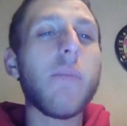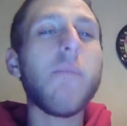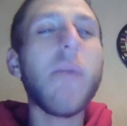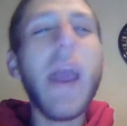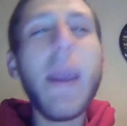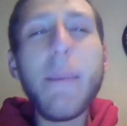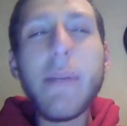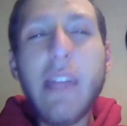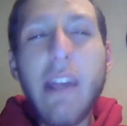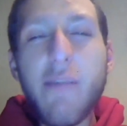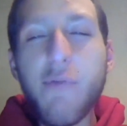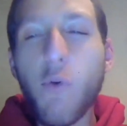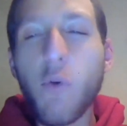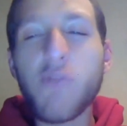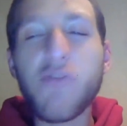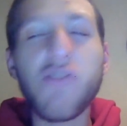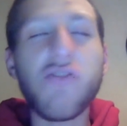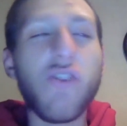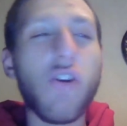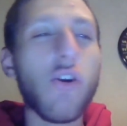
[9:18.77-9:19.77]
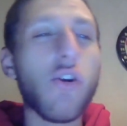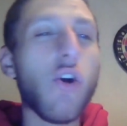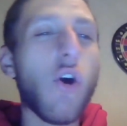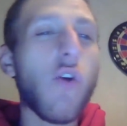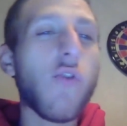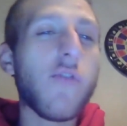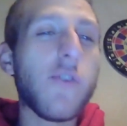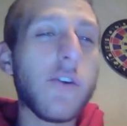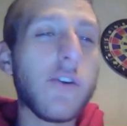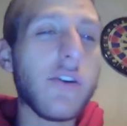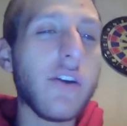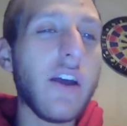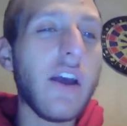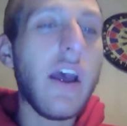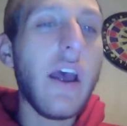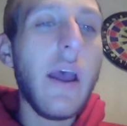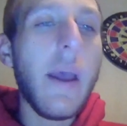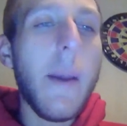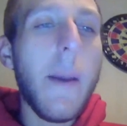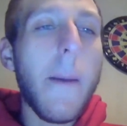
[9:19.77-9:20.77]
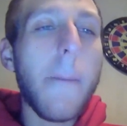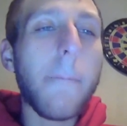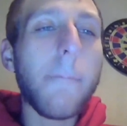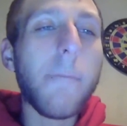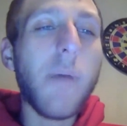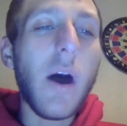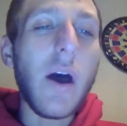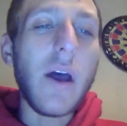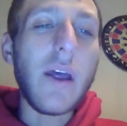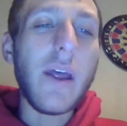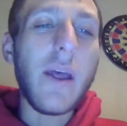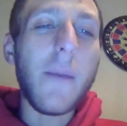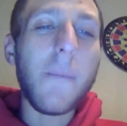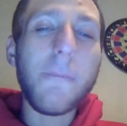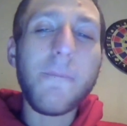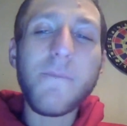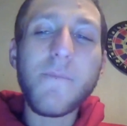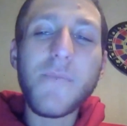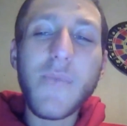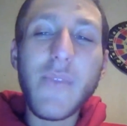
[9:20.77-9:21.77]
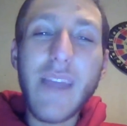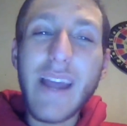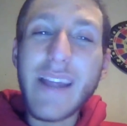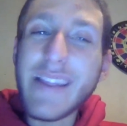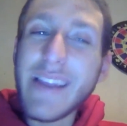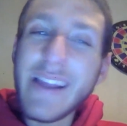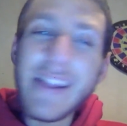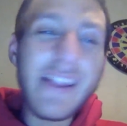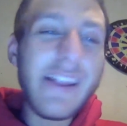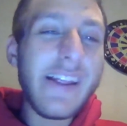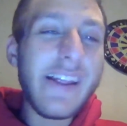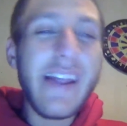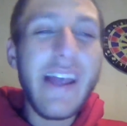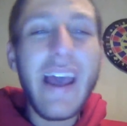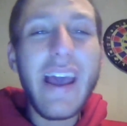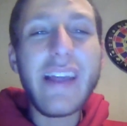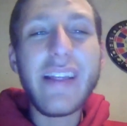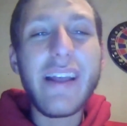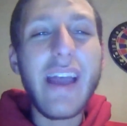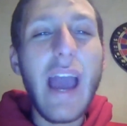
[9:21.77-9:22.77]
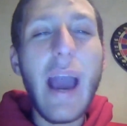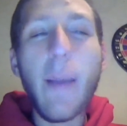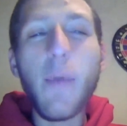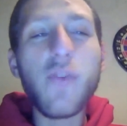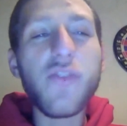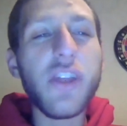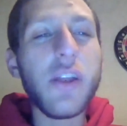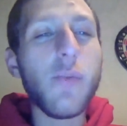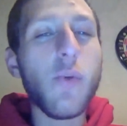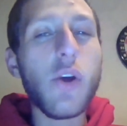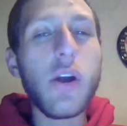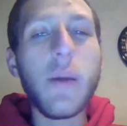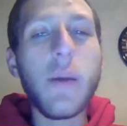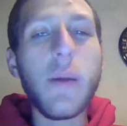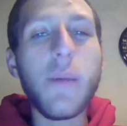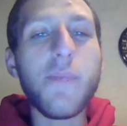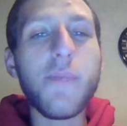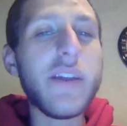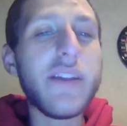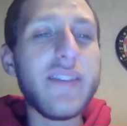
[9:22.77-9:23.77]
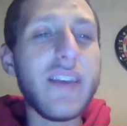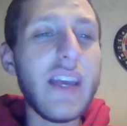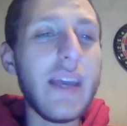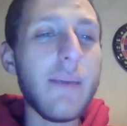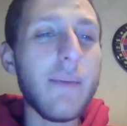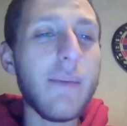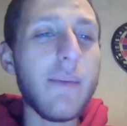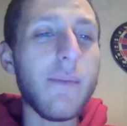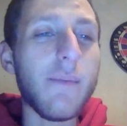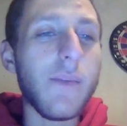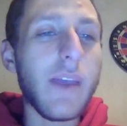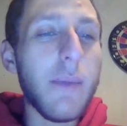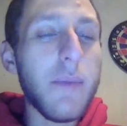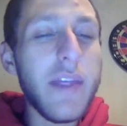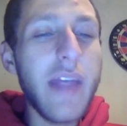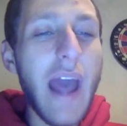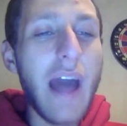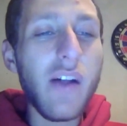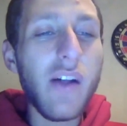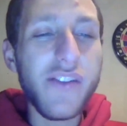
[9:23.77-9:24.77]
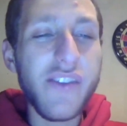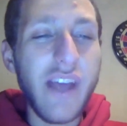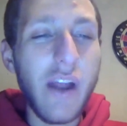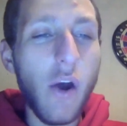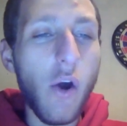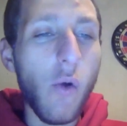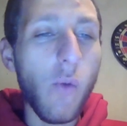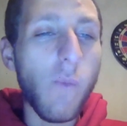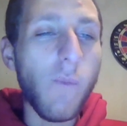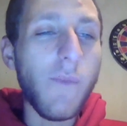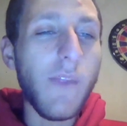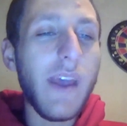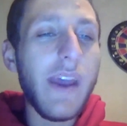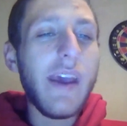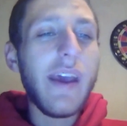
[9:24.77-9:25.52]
Maybe they force a turnover, but at the end of the day, the Cowboys are the more complete team. Give me Dallas at home.